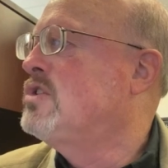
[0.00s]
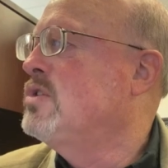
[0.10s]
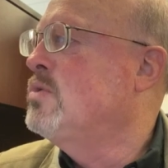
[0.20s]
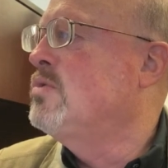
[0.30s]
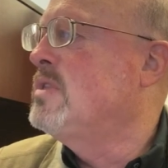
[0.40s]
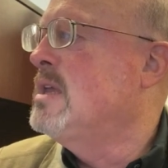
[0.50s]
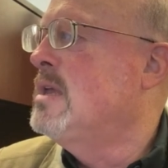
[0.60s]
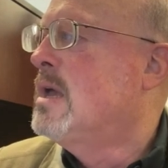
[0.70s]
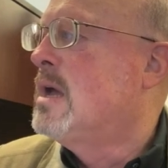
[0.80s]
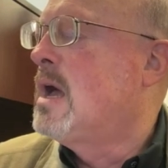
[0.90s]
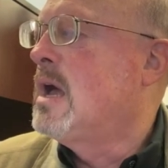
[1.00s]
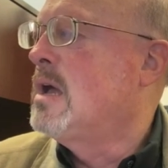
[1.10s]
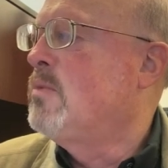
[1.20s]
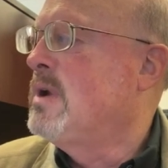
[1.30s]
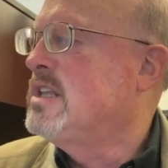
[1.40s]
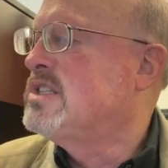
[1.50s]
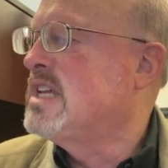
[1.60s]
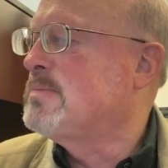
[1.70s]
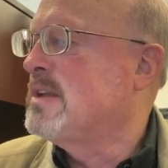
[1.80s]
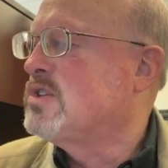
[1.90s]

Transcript: to the what it says about it.